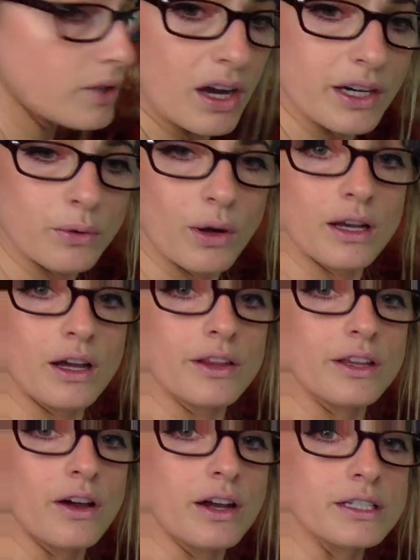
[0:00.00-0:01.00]
I quite like
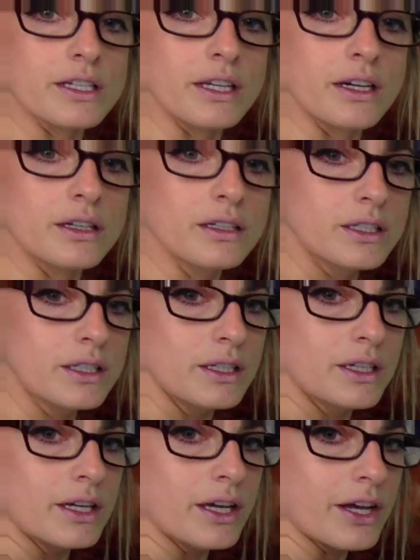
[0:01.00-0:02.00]
the idea
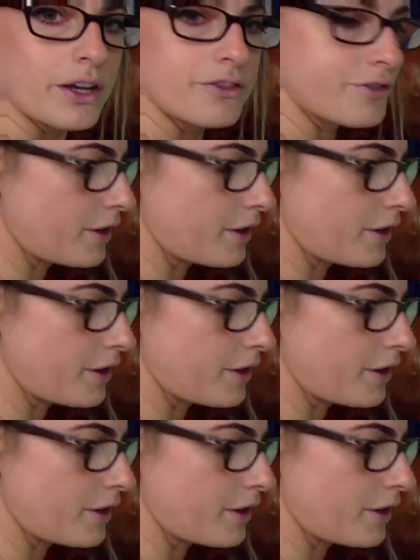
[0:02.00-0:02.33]
of,